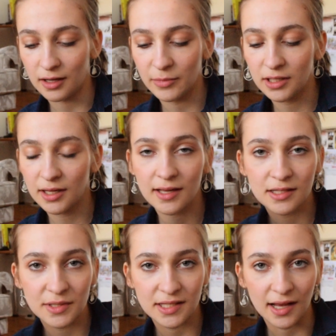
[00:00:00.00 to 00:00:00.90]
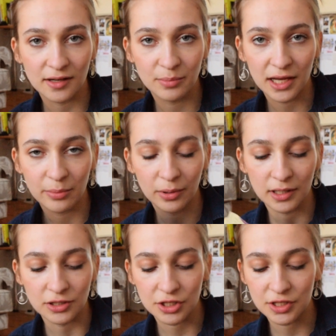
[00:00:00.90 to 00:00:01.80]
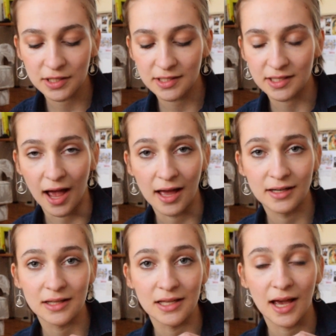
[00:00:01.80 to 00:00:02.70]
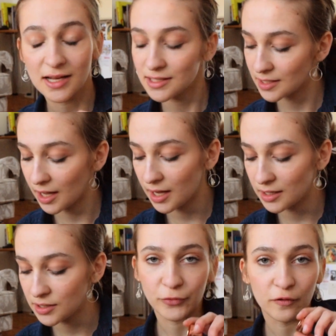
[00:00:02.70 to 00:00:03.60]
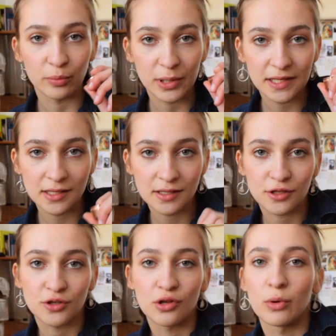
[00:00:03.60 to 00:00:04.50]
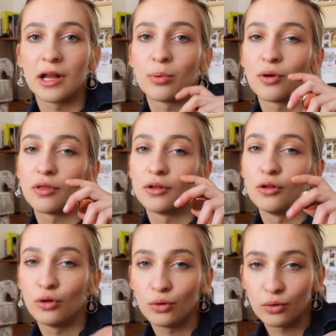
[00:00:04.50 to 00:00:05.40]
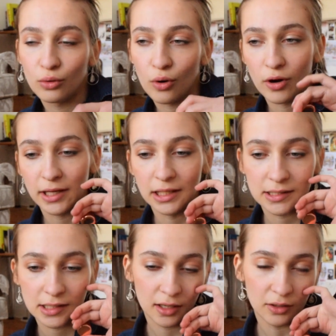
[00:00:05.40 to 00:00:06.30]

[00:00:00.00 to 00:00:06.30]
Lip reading: I'm gonna get some sandpaper and just sand the inside of the pieces so that when I put the glue on it,